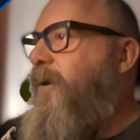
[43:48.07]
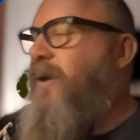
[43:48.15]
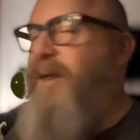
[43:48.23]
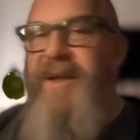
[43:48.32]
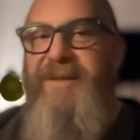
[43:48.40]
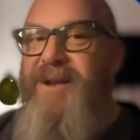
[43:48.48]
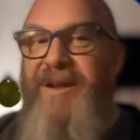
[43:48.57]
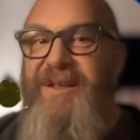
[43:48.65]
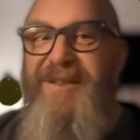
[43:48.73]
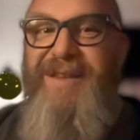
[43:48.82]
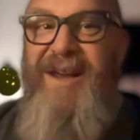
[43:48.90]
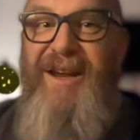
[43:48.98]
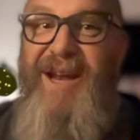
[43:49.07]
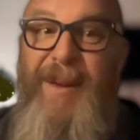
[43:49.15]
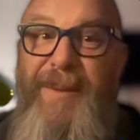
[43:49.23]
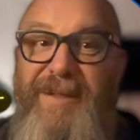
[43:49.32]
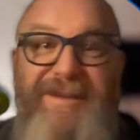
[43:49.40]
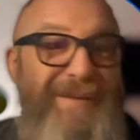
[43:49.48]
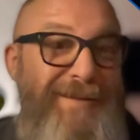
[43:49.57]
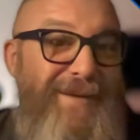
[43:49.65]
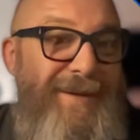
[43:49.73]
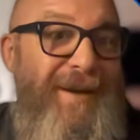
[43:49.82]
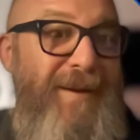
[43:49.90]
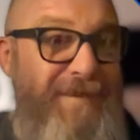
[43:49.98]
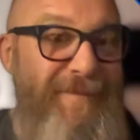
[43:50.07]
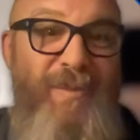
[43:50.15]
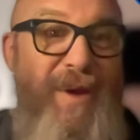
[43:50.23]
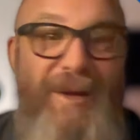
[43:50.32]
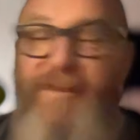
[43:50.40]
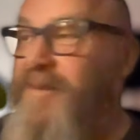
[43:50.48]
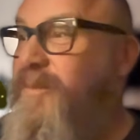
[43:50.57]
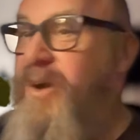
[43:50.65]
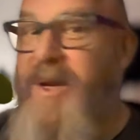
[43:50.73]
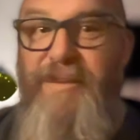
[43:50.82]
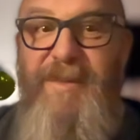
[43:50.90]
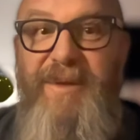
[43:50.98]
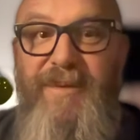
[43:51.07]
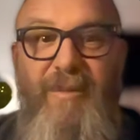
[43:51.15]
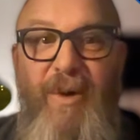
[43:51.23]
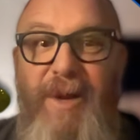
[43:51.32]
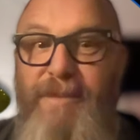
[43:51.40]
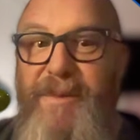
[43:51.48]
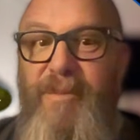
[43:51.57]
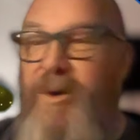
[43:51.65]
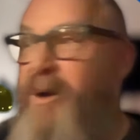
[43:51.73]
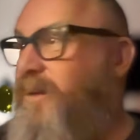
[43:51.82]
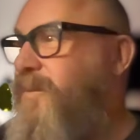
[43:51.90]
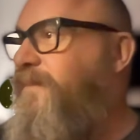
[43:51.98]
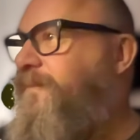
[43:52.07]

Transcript: and that's all just economics. Yeah, welcome to the world.